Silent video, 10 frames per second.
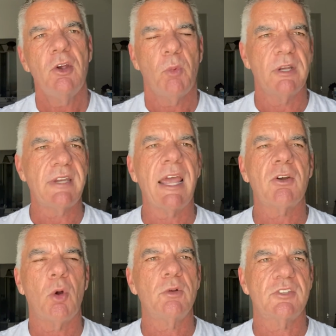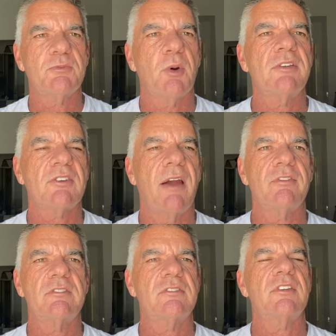when Dan holds his press
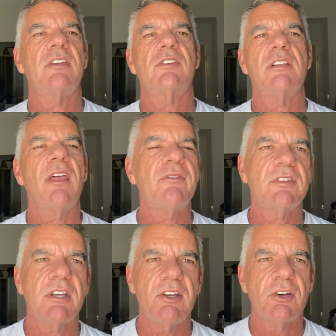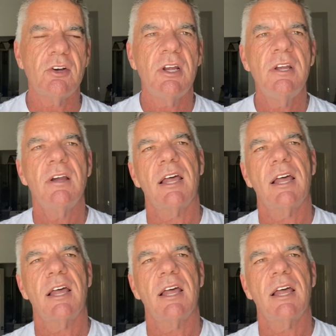conference and says he loves it here,